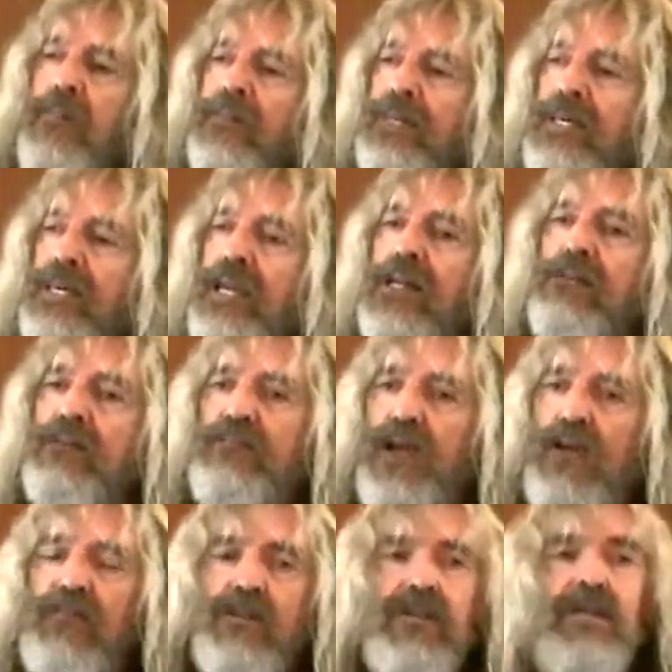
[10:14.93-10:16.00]
The kingdom of
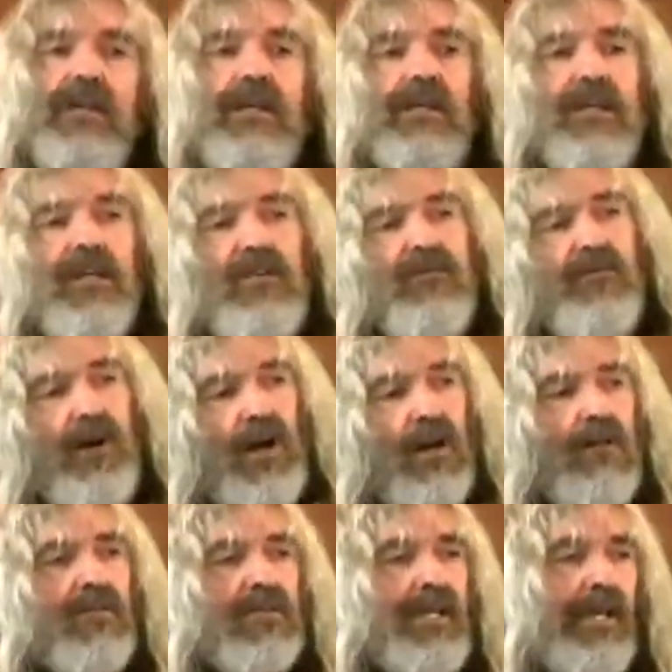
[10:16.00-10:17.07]
heaven
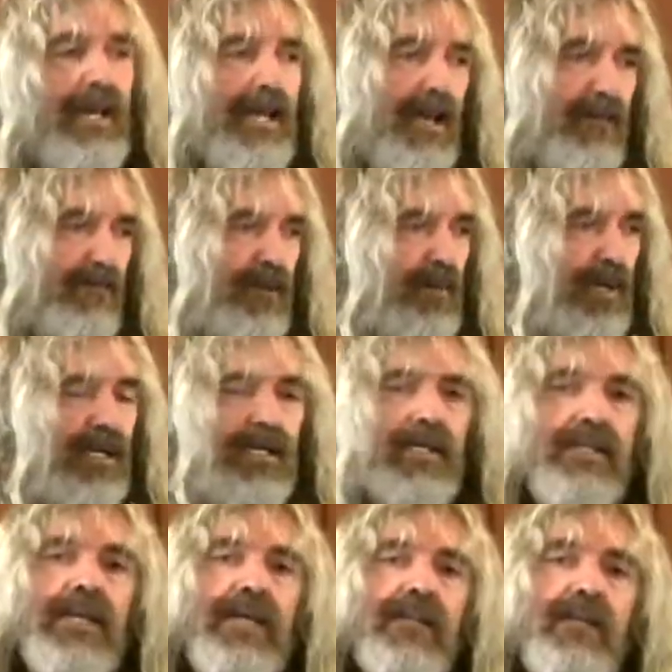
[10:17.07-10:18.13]
involves everybody. The
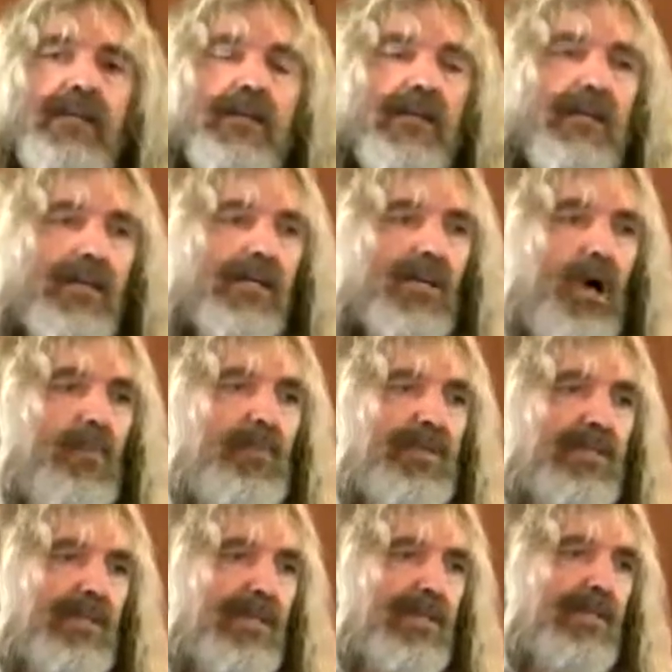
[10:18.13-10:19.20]
net
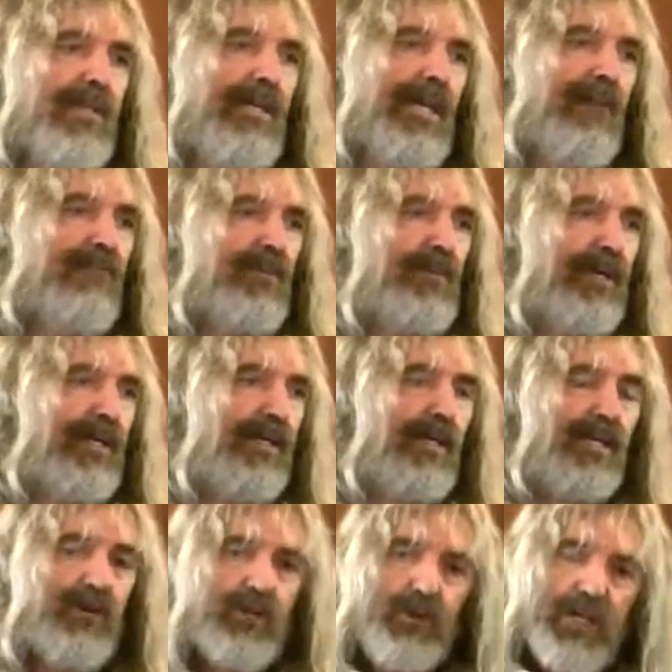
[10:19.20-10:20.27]
encompasses everybody. And
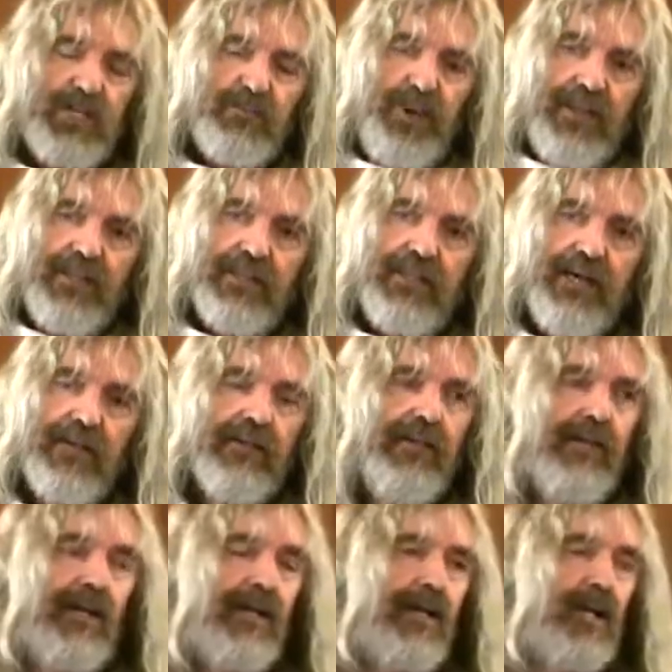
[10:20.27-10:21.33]
I want to expand on that
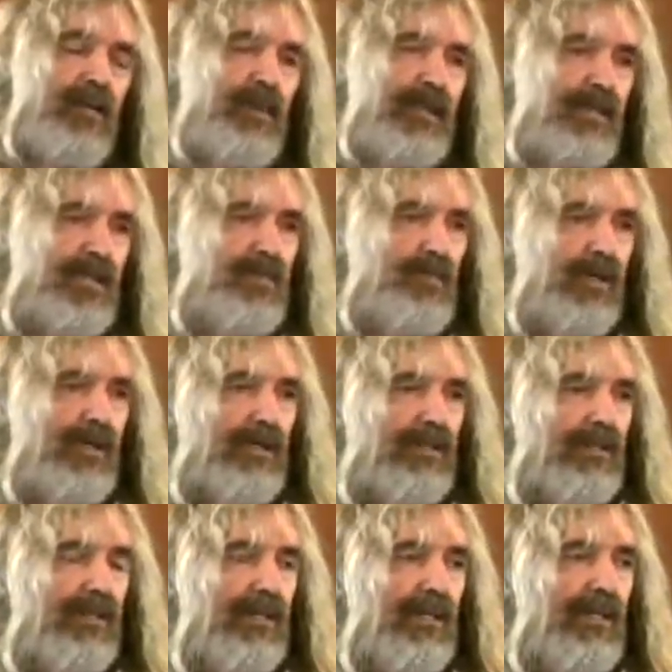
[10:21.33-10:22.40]
a little bit this morning.
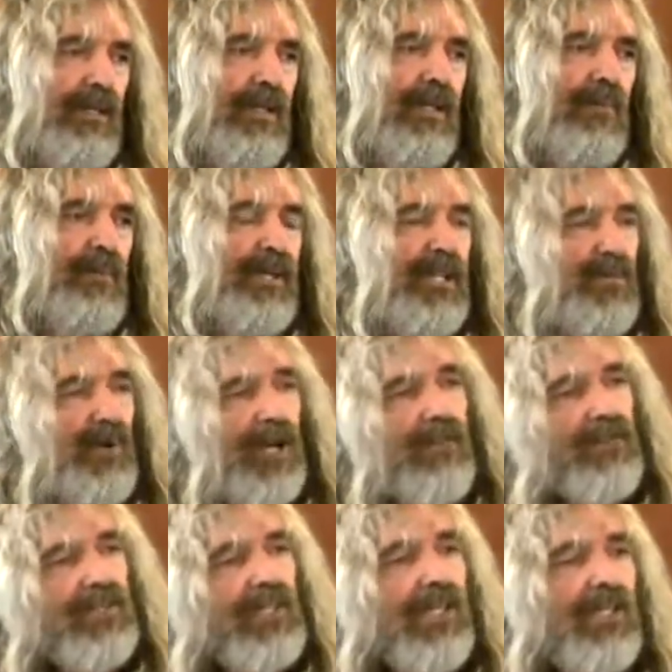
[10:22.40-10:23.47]
Because what I've
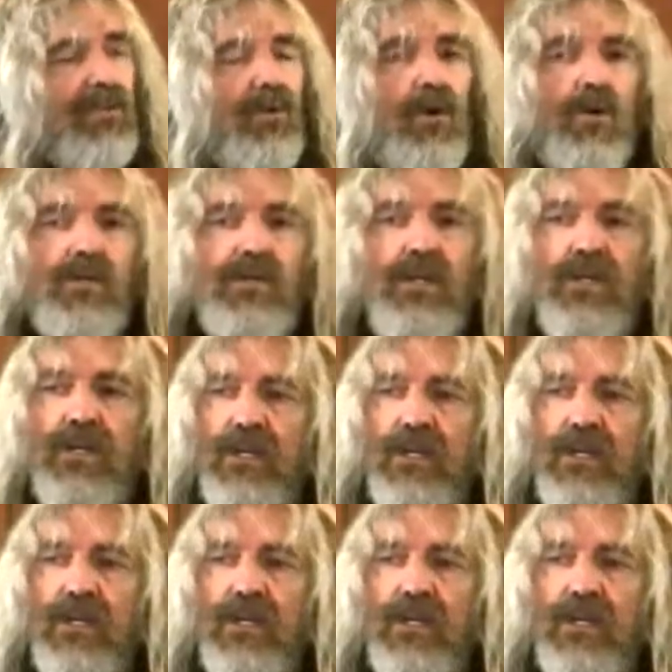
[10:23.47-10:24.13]
seen throughout